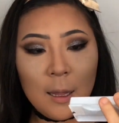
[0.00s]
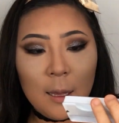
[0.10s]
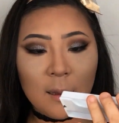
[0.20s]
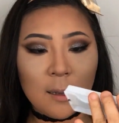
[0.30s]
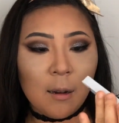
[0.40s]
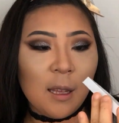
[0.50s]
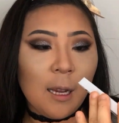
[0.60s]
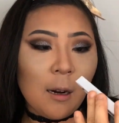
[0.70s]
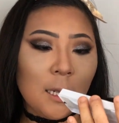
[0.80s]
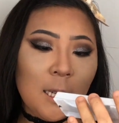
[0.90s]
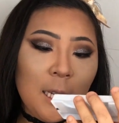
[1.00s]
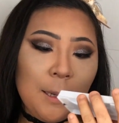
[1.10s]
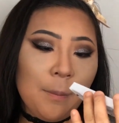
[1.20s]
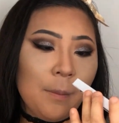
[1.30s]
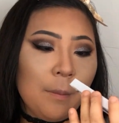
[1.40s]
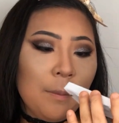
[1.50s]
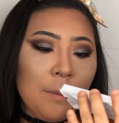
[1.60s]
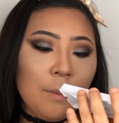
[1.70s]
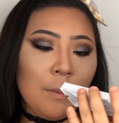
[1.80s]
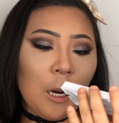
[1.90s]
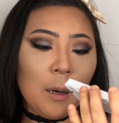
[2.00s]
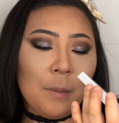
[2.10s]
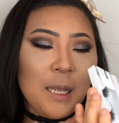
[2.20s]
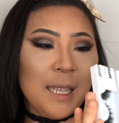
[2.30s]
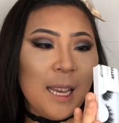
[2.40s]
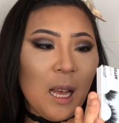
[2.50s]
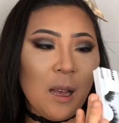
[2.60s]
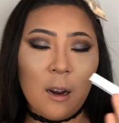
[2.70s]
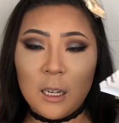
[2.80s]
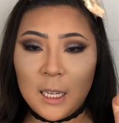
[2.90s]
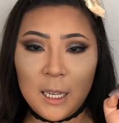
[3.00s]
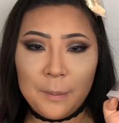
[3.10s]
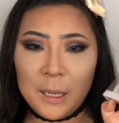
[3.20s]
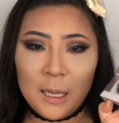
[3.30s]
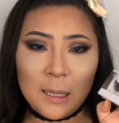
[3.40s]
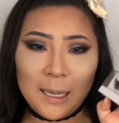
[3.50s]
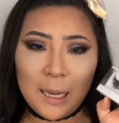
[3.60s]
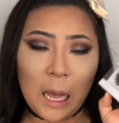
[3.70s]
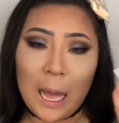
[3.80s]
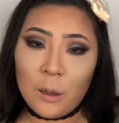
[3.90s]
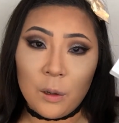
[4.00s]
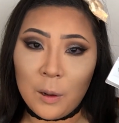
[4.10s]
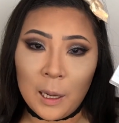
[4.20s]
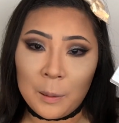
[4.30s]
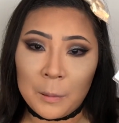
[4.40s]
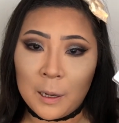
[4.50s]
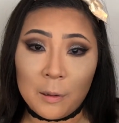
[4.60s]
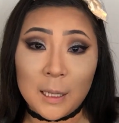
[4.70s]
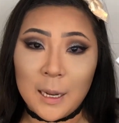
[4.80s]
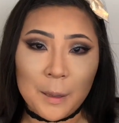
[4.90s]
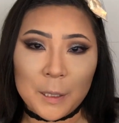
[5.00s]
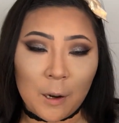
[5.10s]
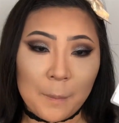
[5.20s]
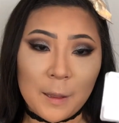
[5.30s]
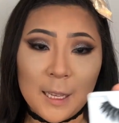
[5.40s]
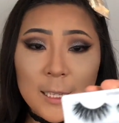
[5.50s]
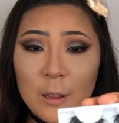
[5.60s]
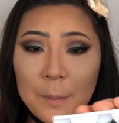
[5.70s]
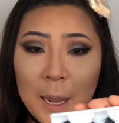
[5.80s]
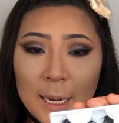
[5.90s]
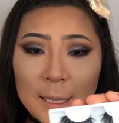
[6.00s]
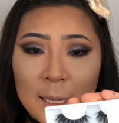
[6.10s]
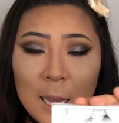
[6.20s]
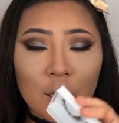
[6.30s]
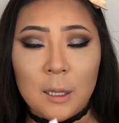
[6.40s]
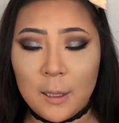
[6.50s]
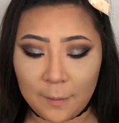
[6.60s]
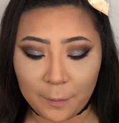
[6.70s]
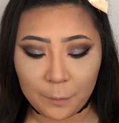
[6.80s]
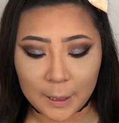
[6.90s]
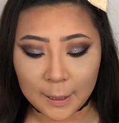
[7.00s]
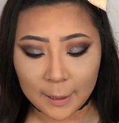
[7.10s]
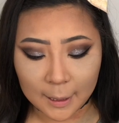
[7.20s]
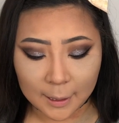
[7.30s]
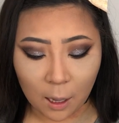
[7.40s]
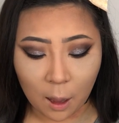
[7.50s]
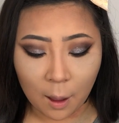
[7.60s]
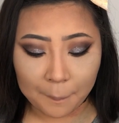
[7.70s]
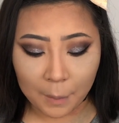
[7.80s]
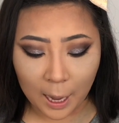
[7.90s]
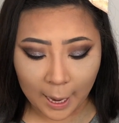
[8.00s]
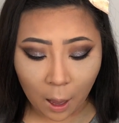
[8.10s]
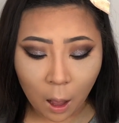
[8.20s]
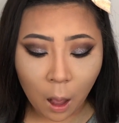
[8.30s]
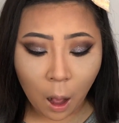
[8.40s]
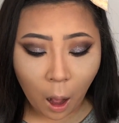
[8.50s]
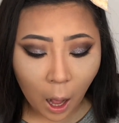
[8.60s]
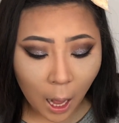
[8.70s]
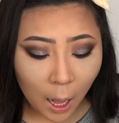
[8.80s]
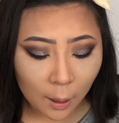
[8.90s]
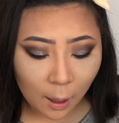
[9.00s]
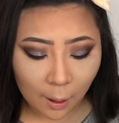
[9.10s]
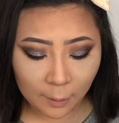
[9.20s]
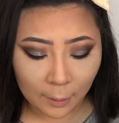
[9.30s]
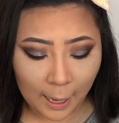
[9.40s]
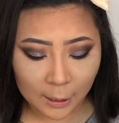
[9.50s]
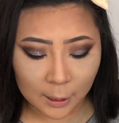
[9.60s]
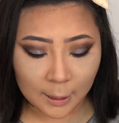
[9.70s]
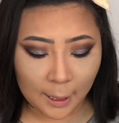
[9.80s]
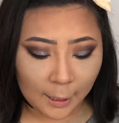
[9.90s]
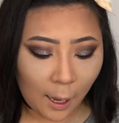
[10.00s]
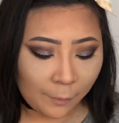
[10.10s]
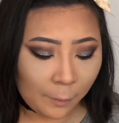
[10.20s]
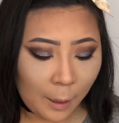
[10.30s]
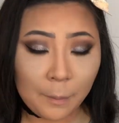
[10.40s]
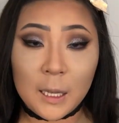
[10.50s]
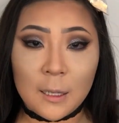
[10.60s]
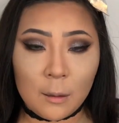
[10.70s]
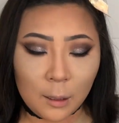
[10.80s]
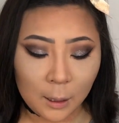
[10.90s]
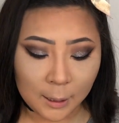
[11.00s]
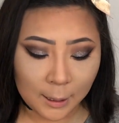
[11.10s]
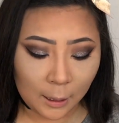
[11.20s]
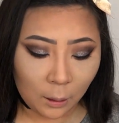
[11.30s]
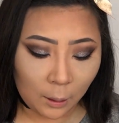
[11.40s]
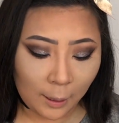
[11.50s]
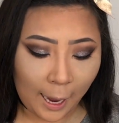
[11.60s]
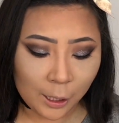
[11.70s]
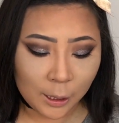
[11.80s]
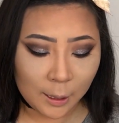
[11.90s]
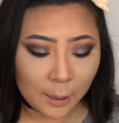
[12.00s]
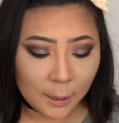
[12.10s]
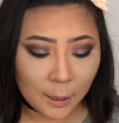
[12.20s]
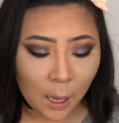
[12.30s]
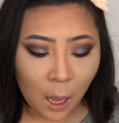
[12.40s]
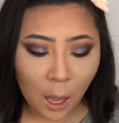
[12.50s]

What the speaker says: These are the Artemisia, I don't know how to pronounce it, I'm sorry, but these are the My Guess lashes. If you recently saw my haul on the lashes that I got from them, these are their silk lashes.